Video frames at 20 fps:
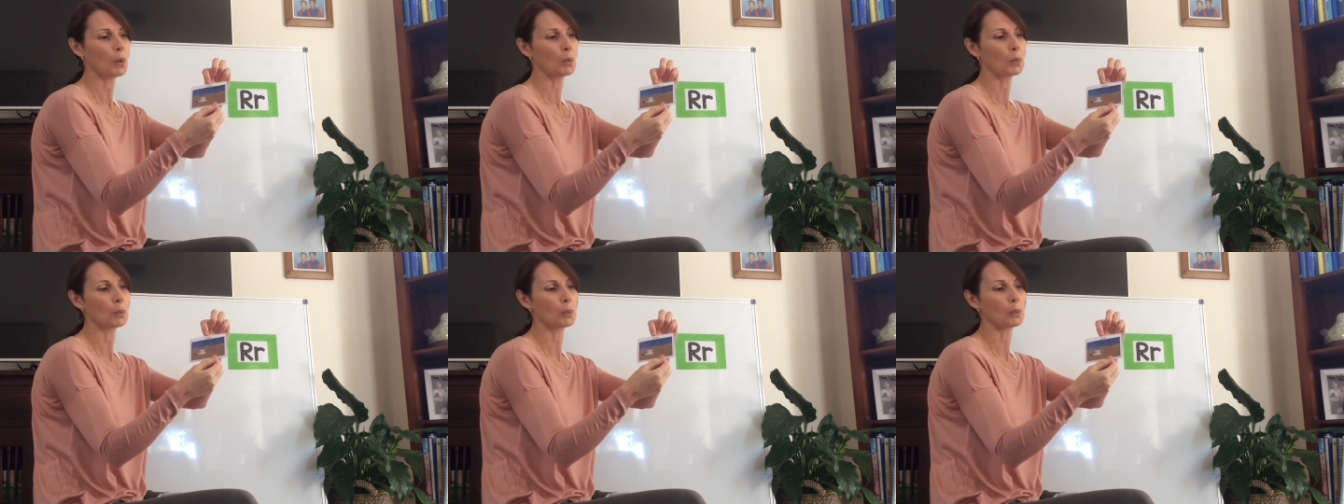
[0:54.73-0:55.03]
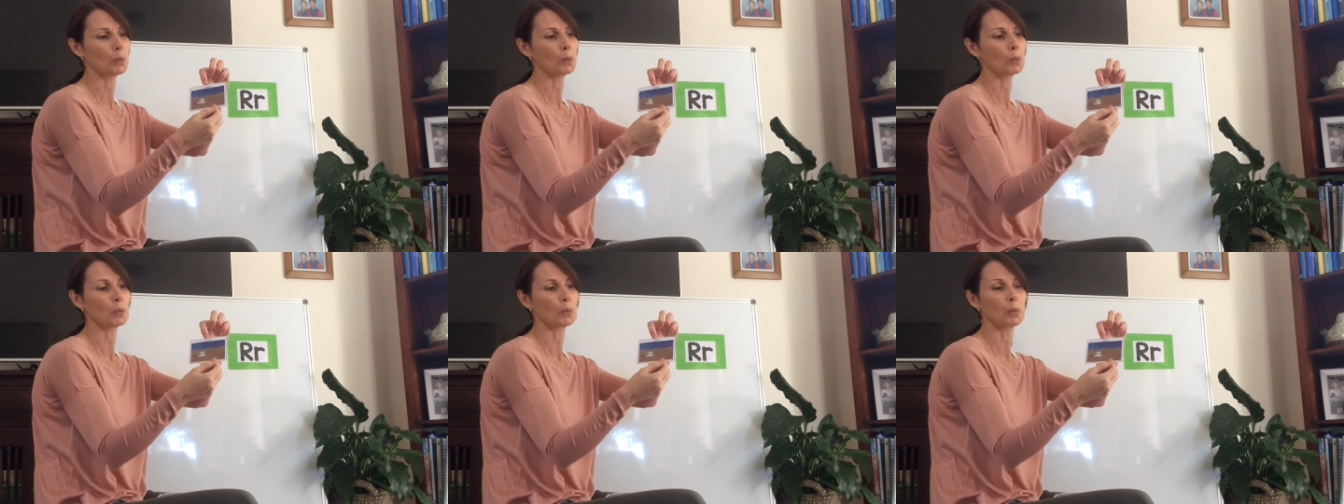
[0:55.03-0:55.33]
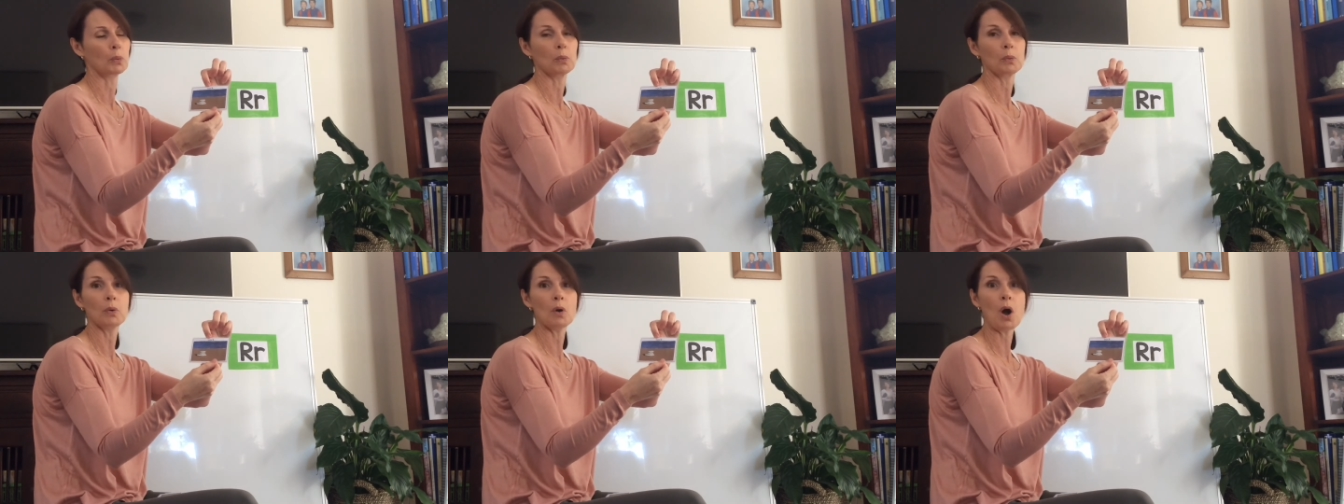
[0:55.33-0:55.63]

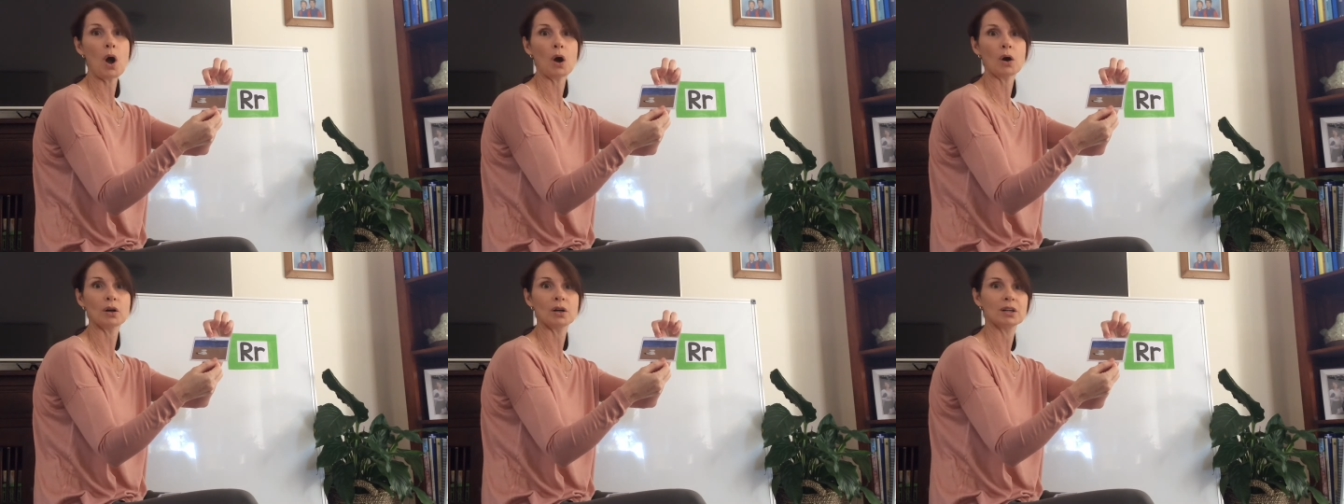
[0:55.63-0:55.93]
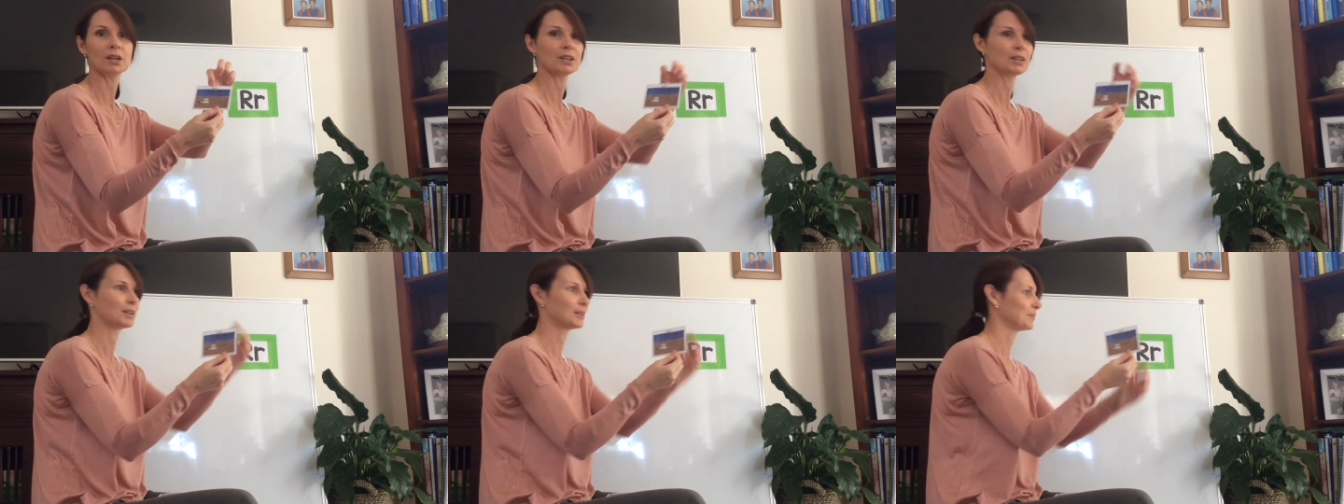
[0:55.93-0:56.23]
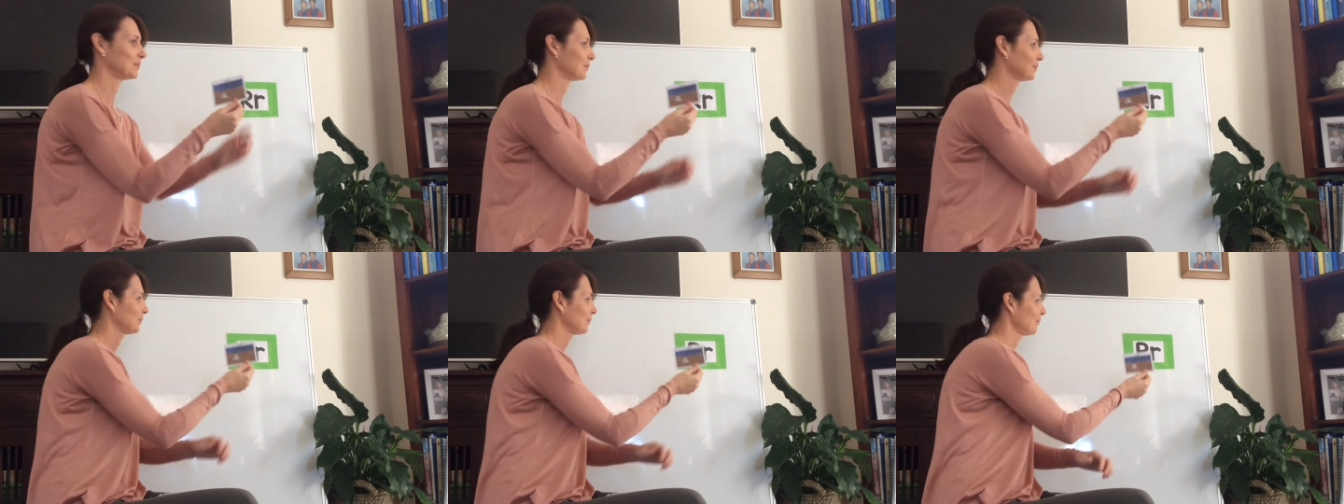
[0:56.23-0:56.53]
Rock.
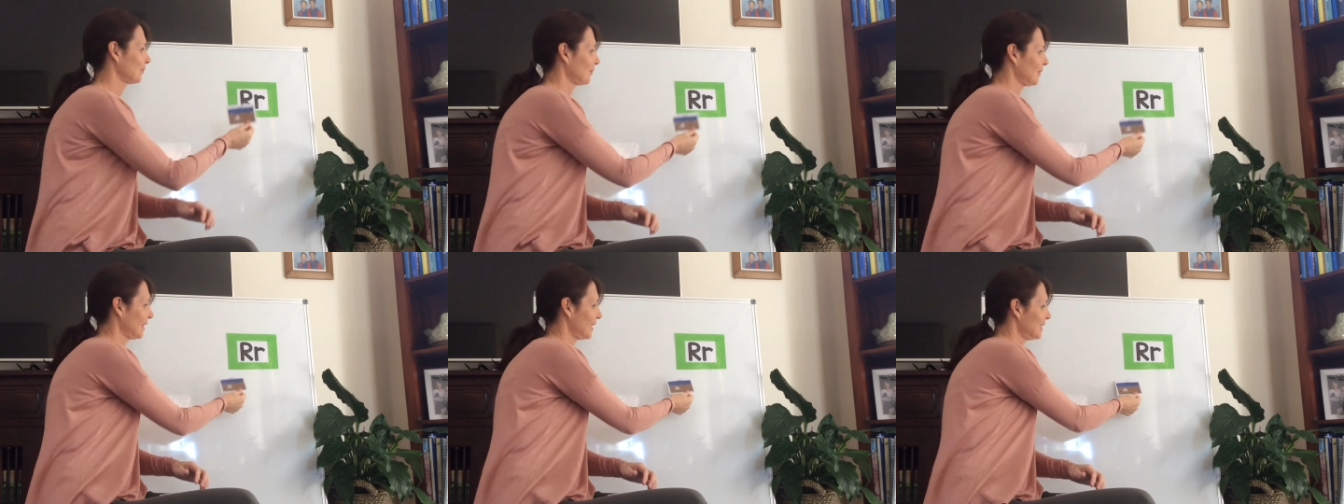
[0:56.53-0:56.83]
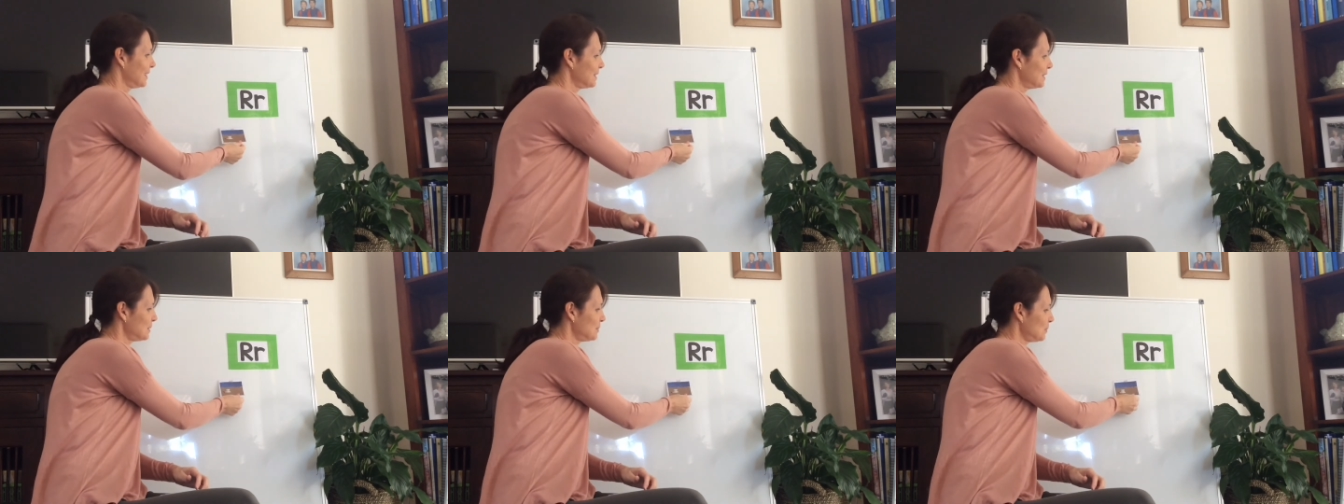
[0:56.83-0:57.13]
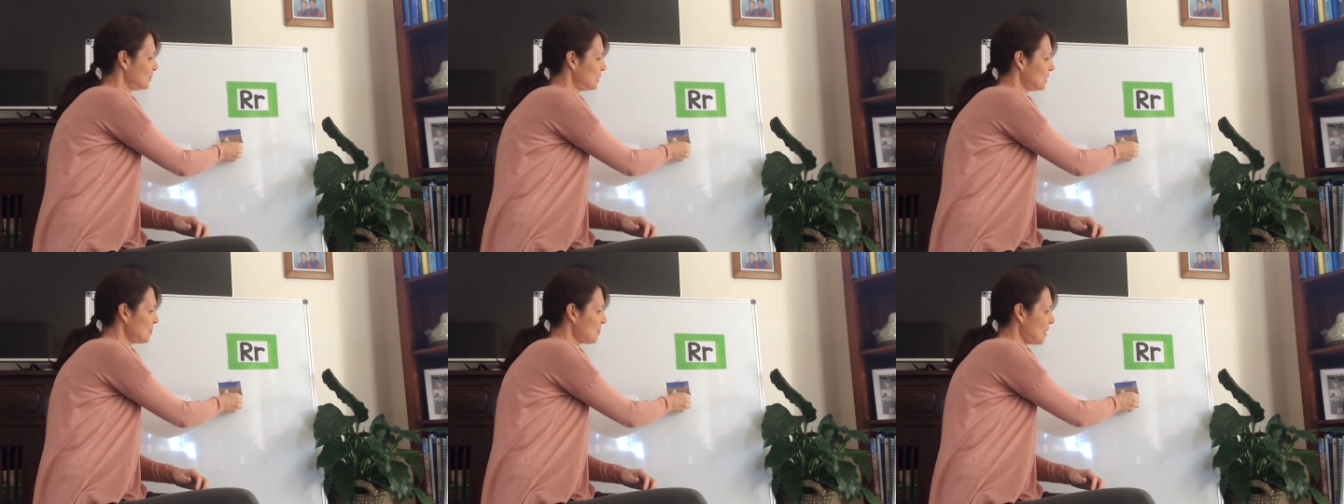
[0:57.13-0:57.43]

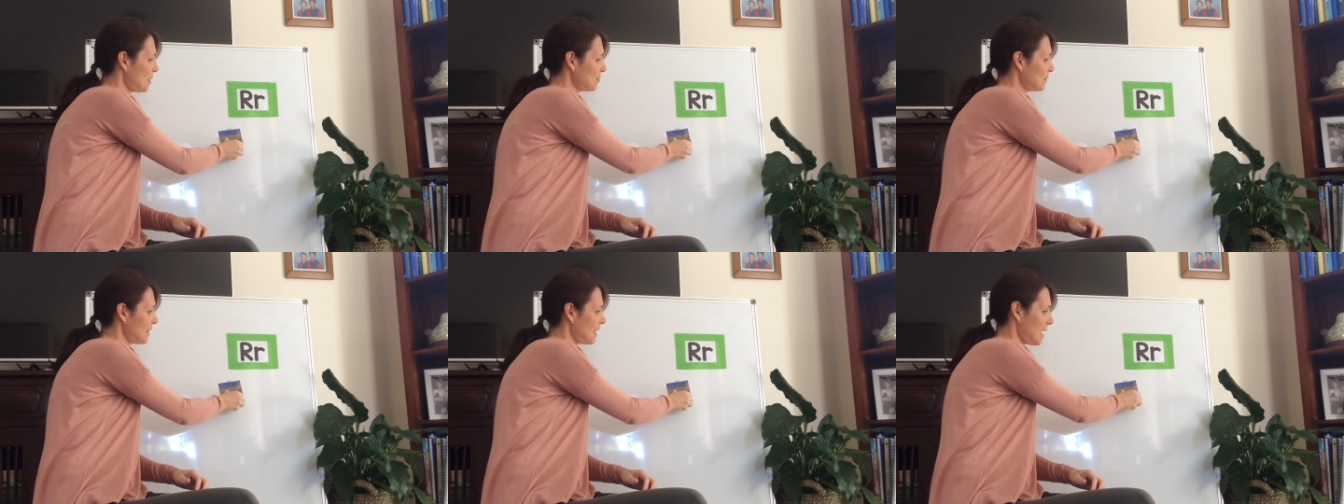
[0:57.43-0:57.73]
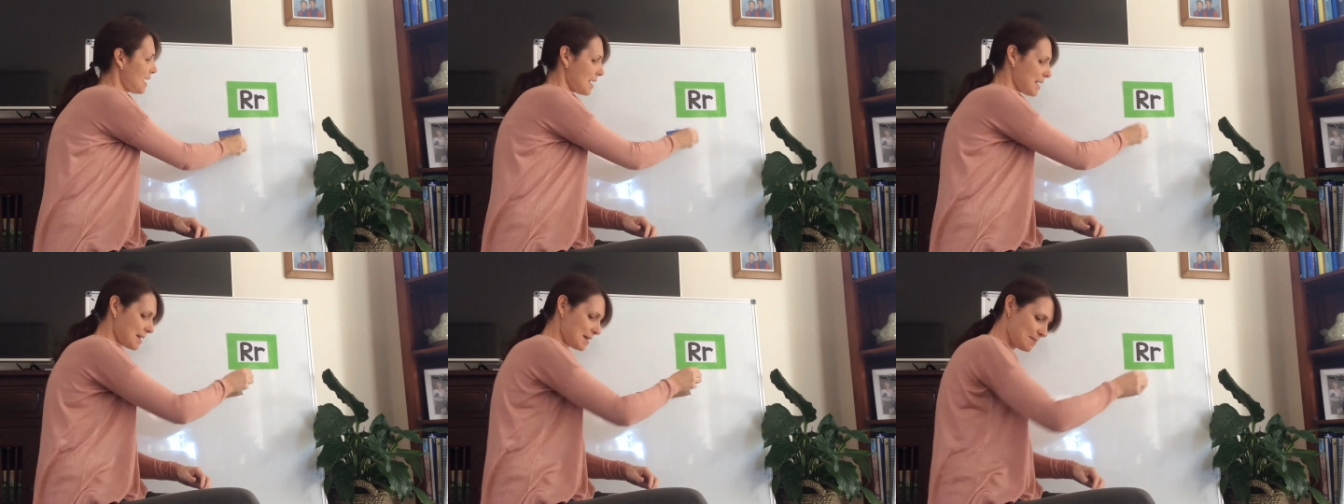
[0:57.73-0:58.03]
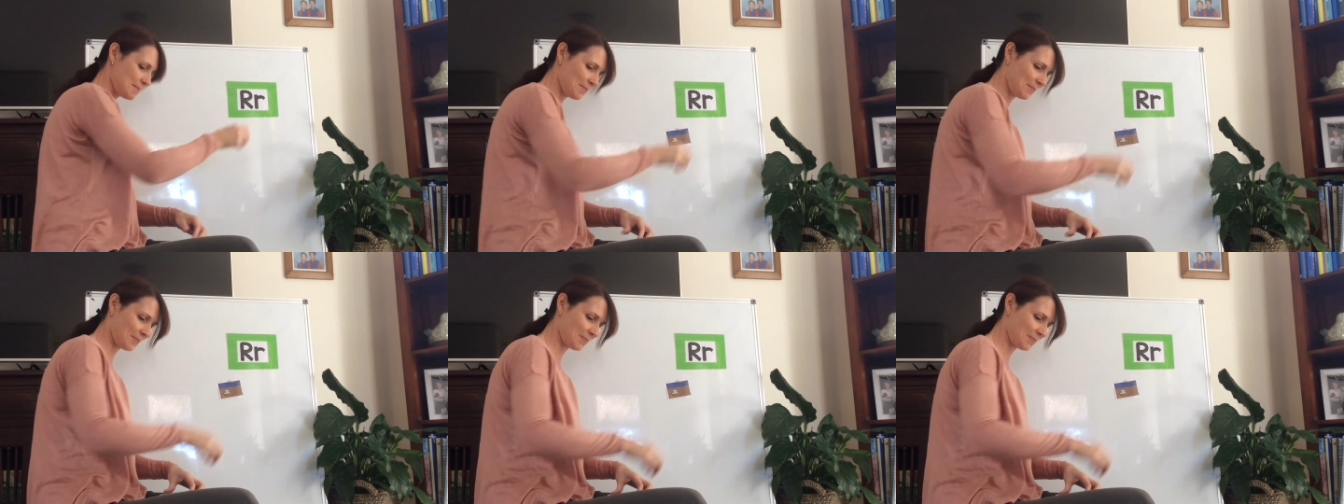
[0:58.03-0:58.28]
Put him up there.